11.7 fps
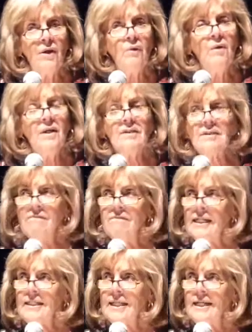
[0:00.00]
don't want to live
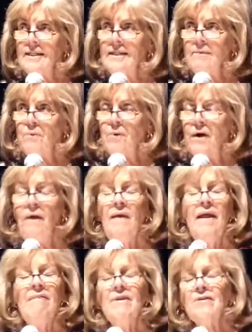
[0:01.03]
like that anymore.
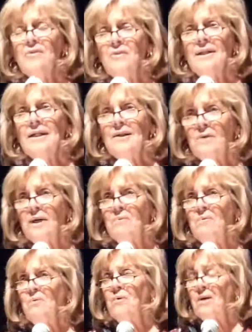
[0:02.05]
They're doing
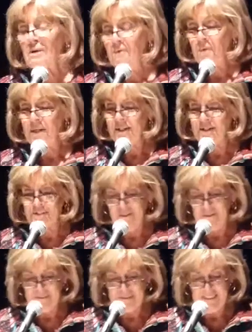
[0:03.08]
incredible work, and one of the
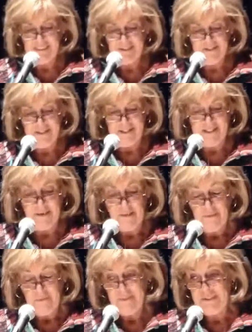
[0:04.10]
jobs they took on,
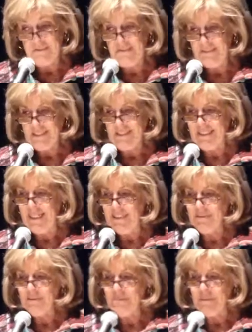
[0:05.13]
which really
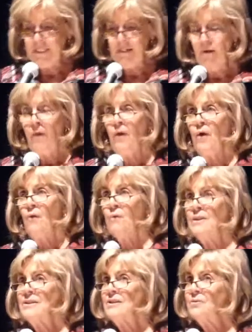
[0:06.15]
dazzled me,
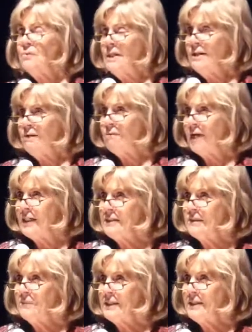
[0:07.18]
was street
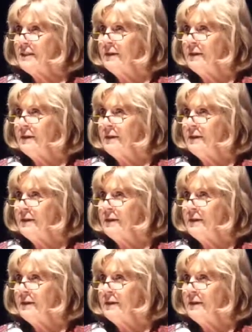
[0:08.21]
harassment.